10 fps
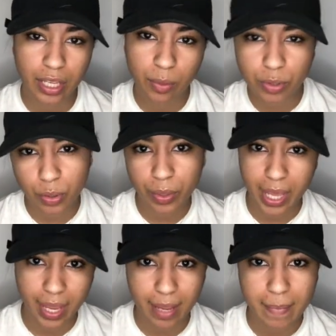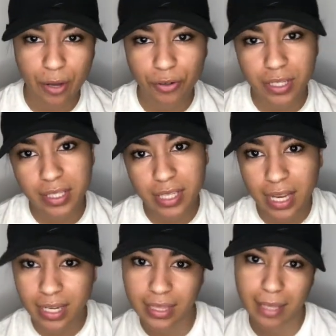it was okay. I'm not going to
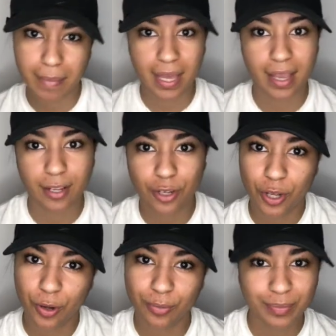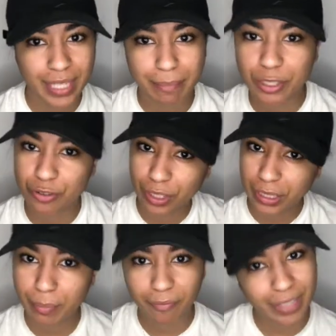say anything bad, you know. Keep it
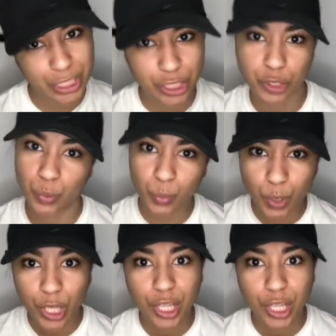strictly professional.